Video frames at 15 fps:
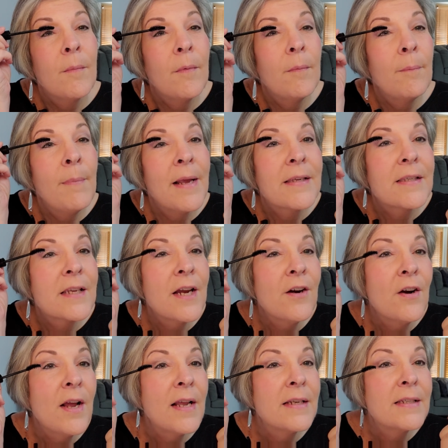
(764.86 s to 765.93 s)

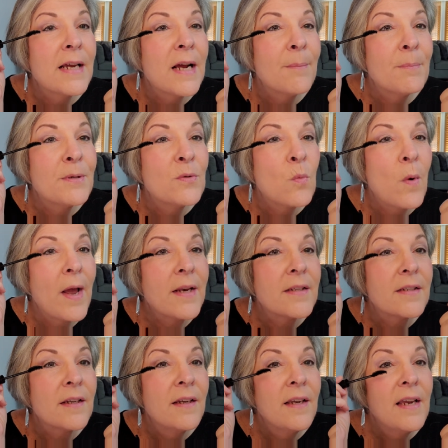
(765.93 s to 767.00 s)
mascara on top is
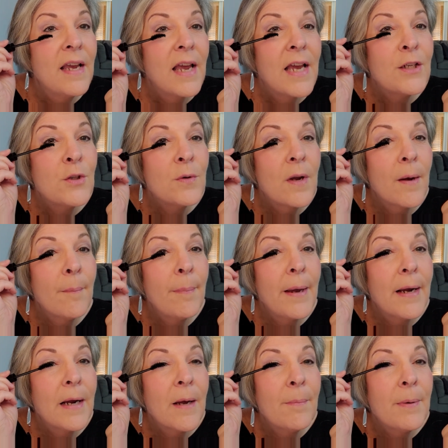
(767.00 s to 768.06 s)
wet. As you come
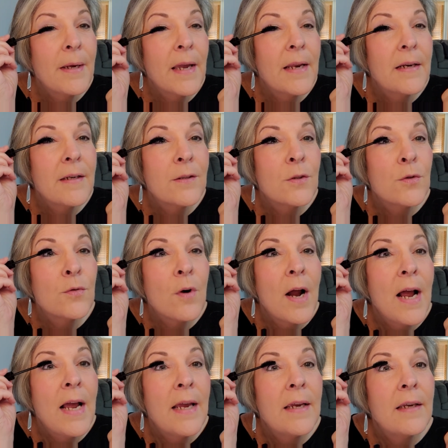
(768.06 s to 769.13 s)
back up again, it's
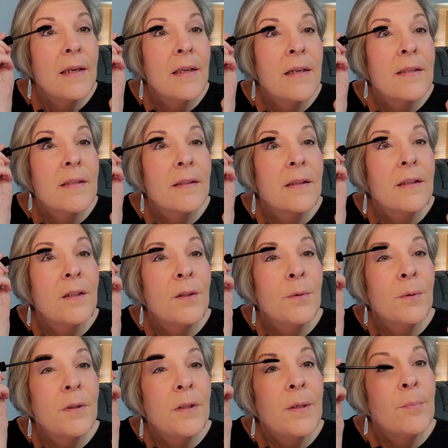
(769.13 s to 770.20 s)
drying and it's
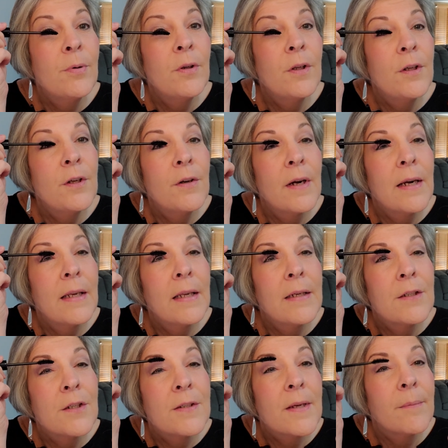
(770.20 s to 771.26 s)
literally pulling your
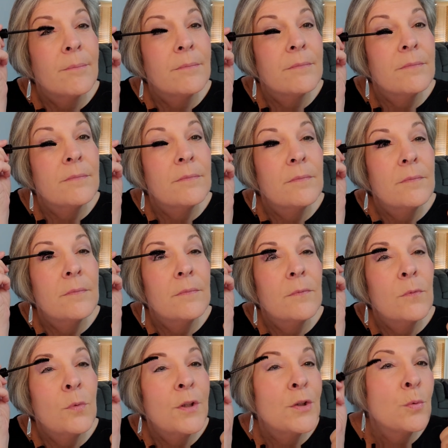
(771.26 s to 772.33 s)
eyelashes up,
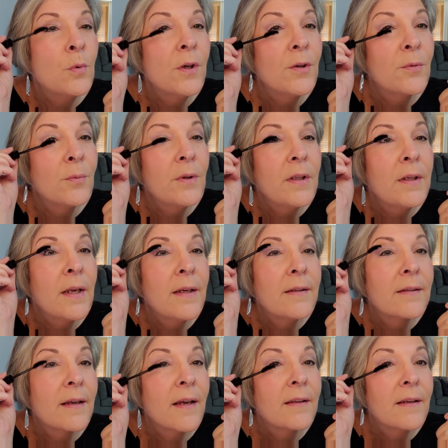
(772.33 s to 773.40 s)
which works really nice,
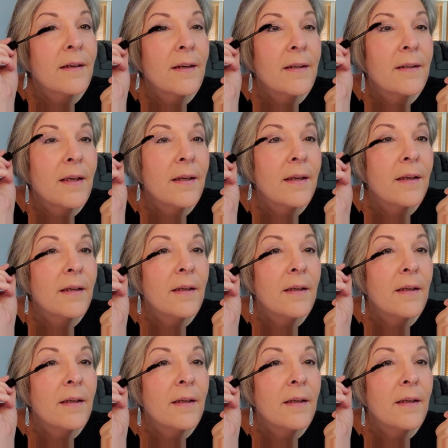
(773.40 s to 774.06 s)
guys, I got to tell you.